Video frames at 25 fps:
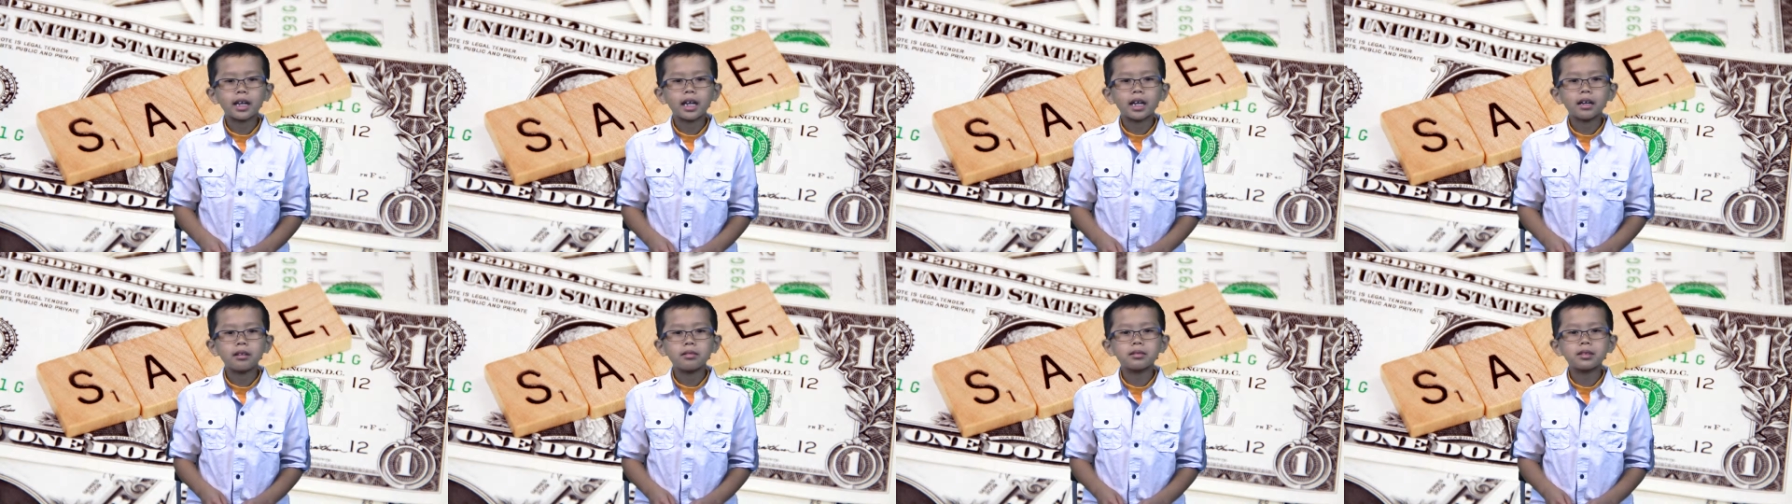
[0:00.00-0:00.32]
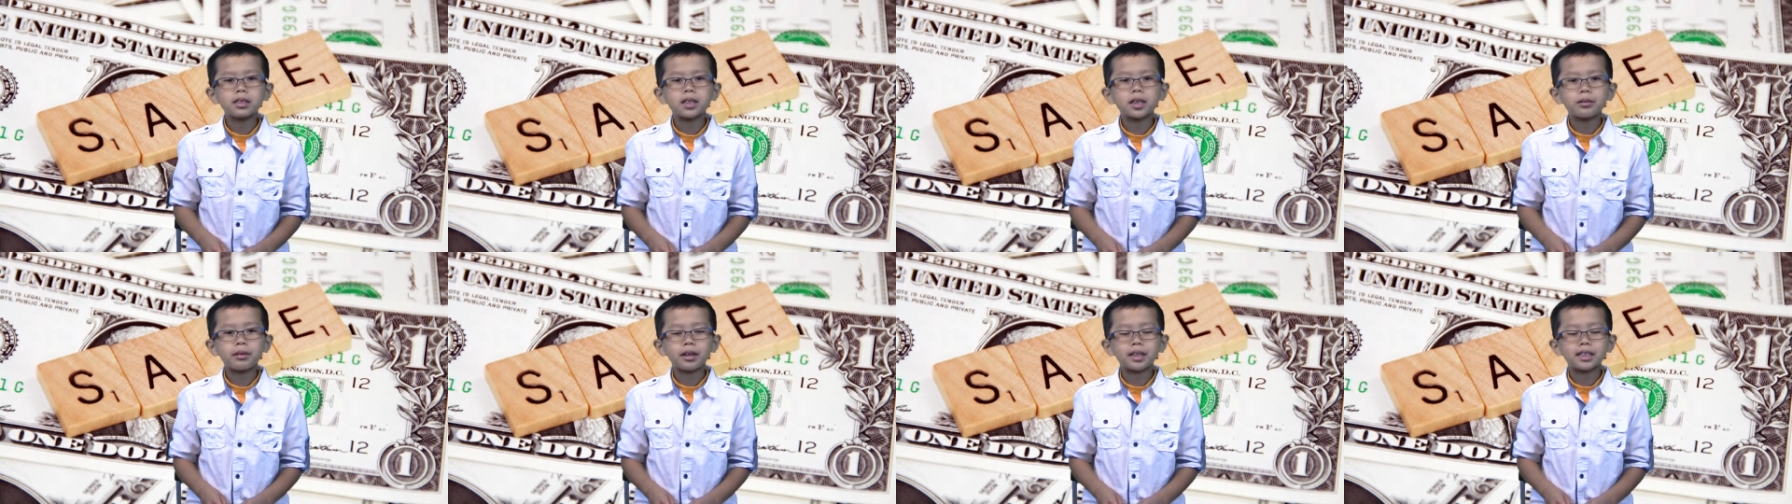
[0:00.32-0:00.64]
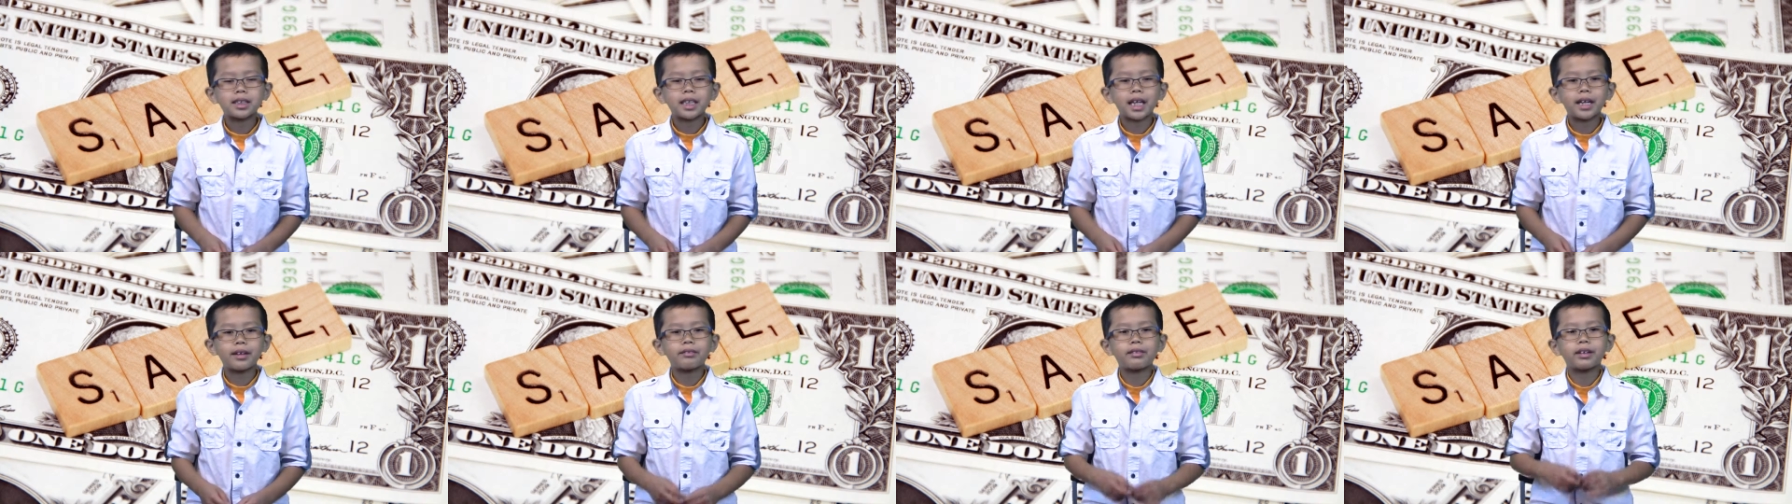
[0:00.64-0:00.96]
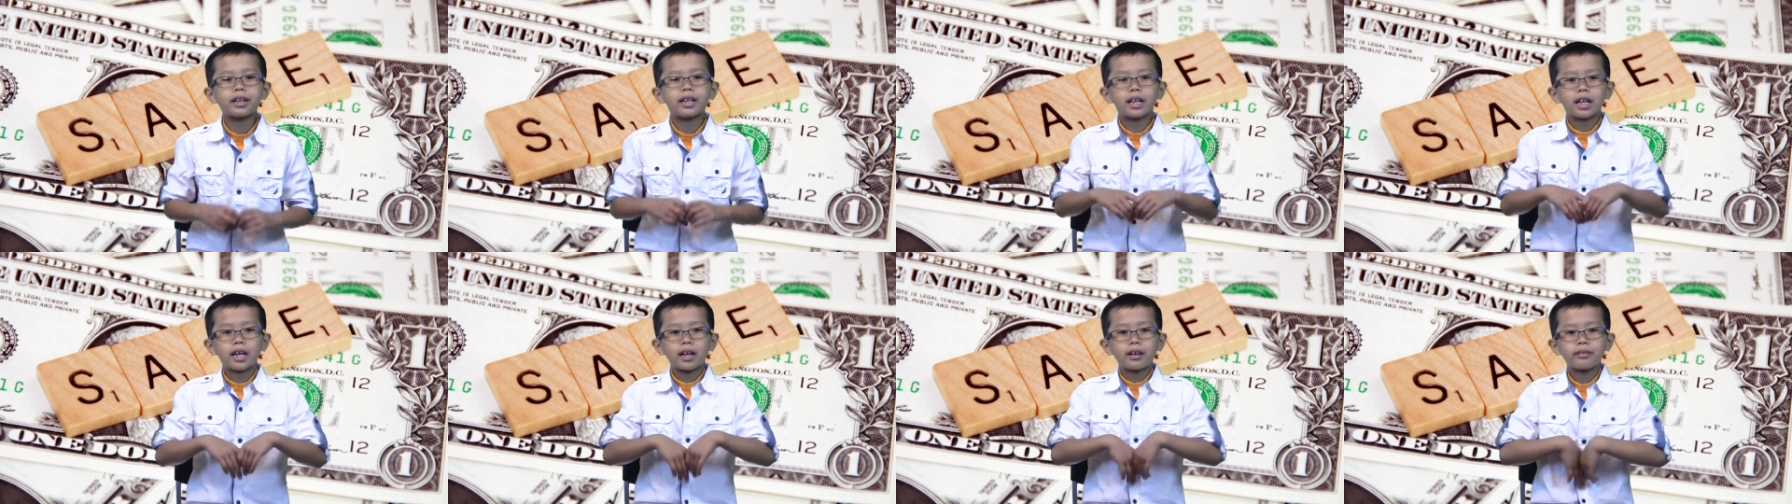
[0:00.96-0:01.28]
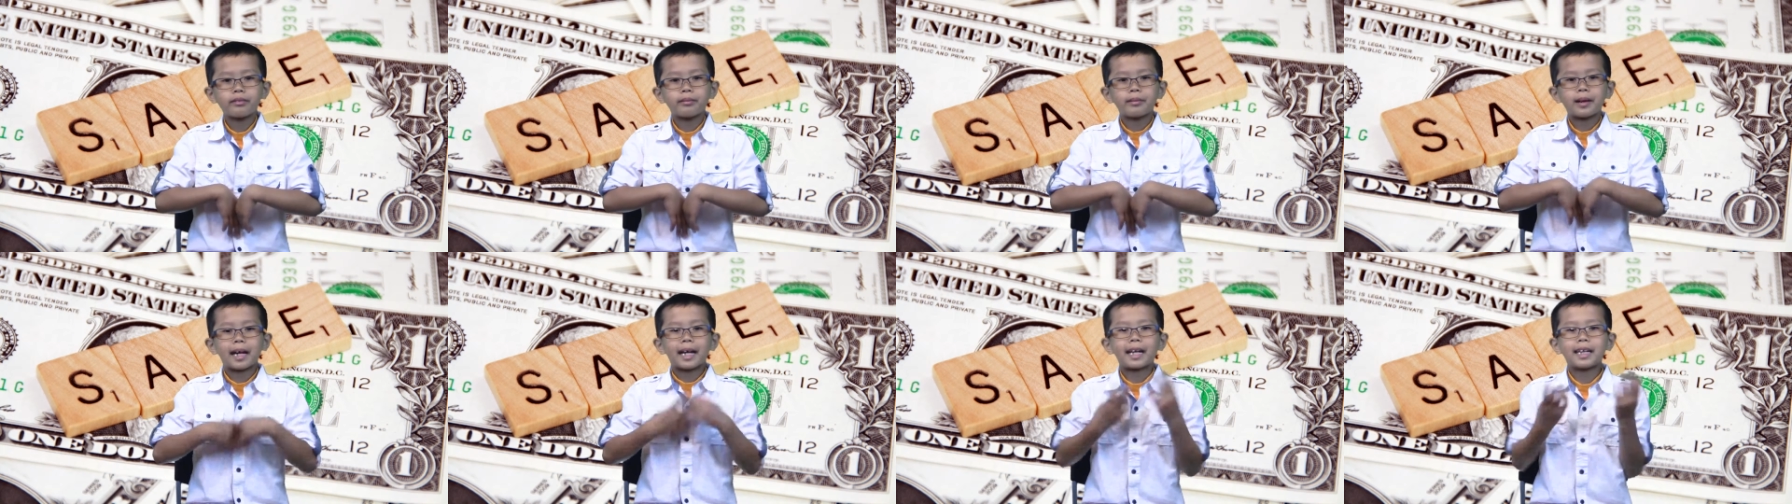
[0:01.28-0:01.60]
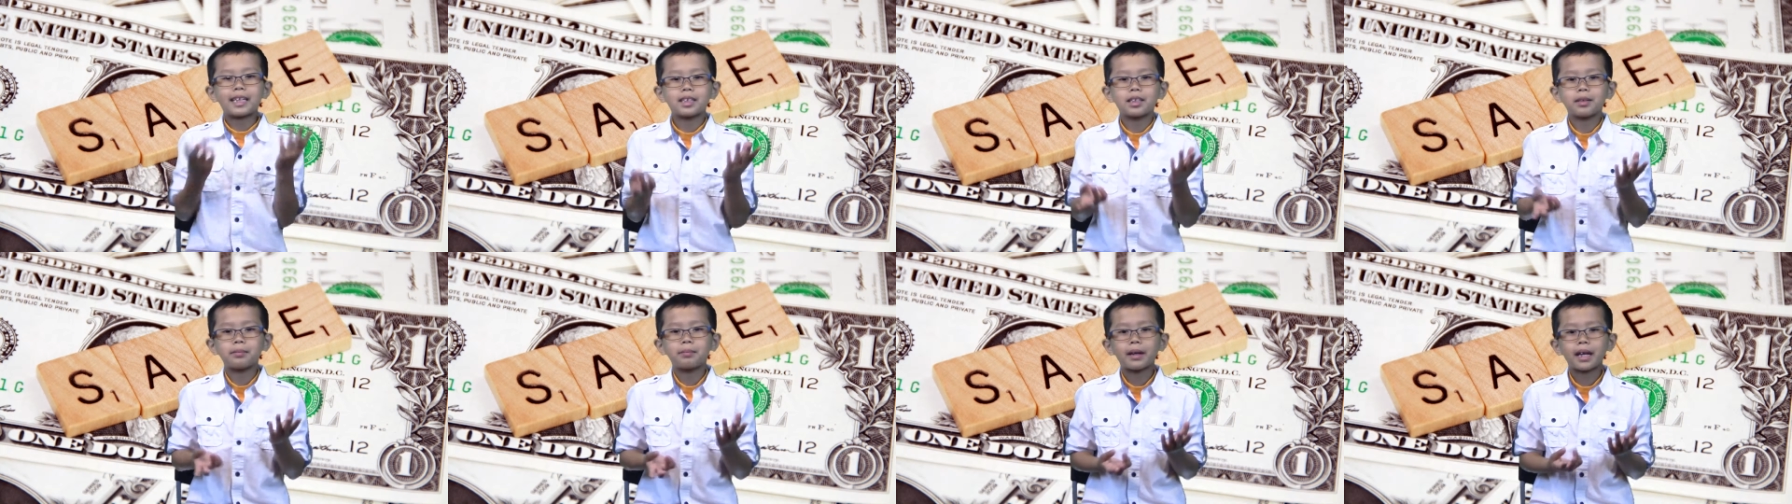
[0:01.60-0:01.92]
account until I save enough
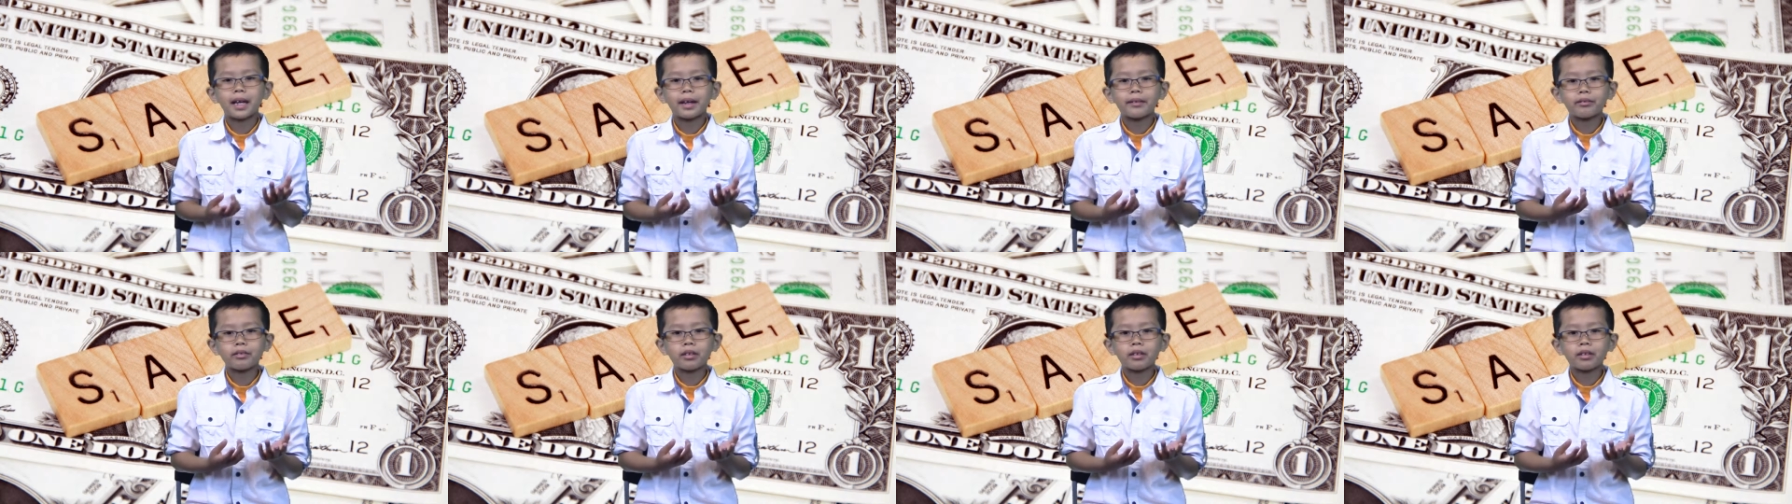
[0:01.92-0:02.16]
money to pay